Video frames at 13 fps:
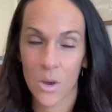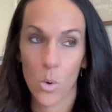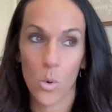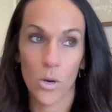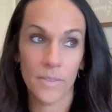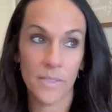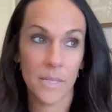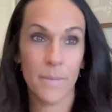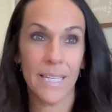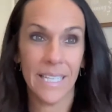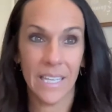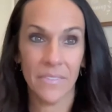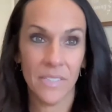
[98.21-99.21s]
Or if somebody
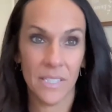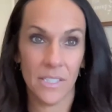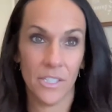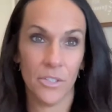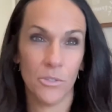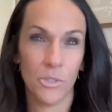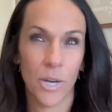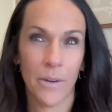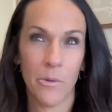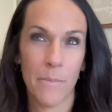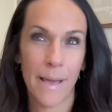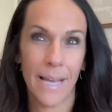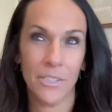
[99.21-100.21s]
gifted to you, try to
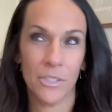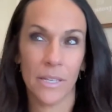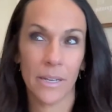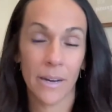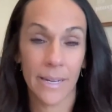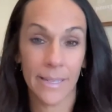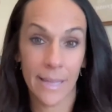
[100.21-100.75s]
imagine like, all right,